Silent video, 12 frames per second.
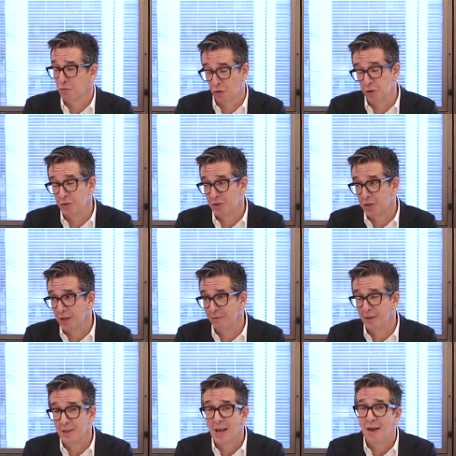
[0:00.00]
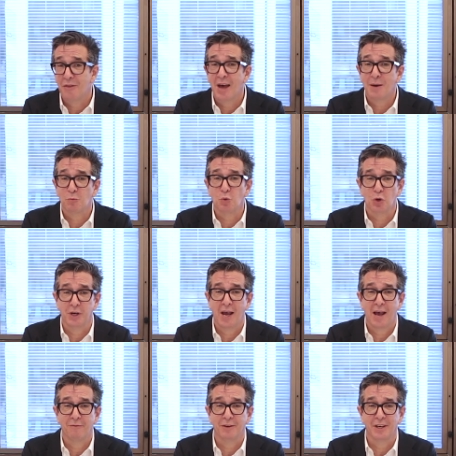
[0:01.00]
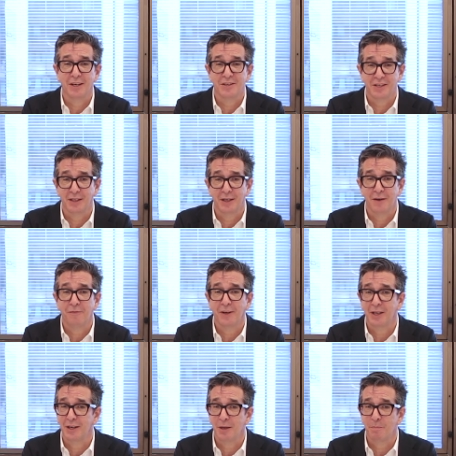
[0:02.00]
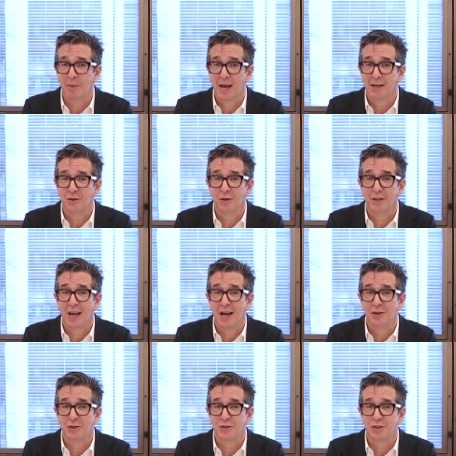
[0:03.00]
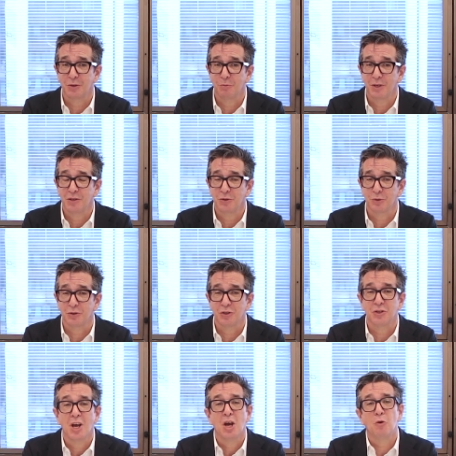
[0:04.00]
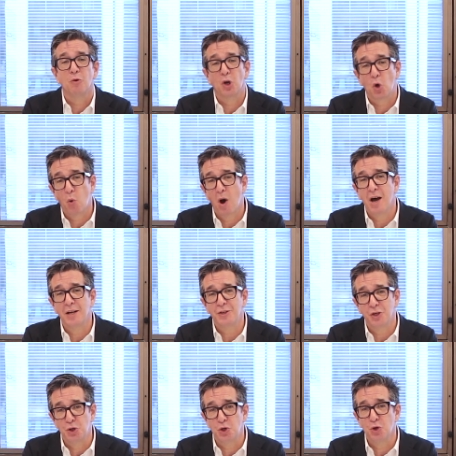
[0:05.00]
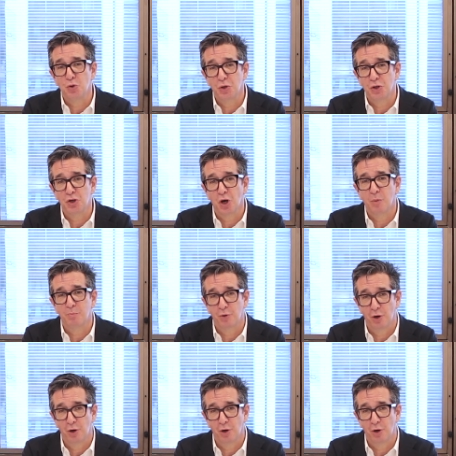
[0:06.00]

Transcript: True, Stephen. That would have a significant impact on the agency resources required to do the job